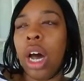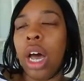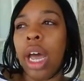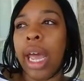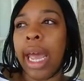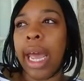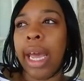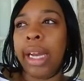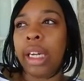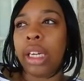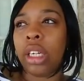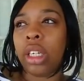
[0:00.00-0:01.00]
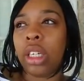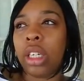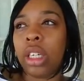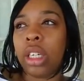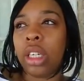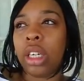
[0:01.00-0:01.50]
And
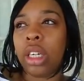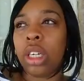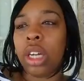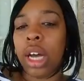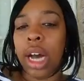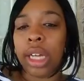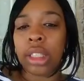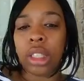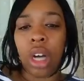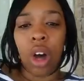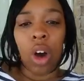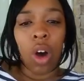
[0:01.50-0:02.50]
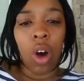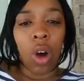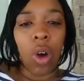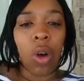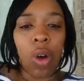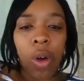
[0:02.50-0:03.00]
I
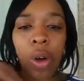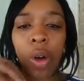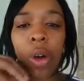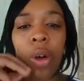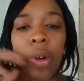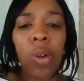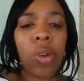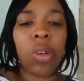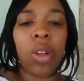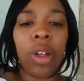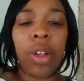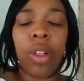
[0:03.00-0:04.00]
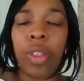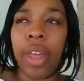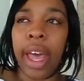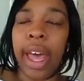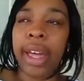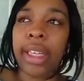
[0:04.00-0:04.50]
saw
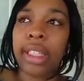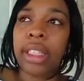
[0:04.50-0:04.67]
that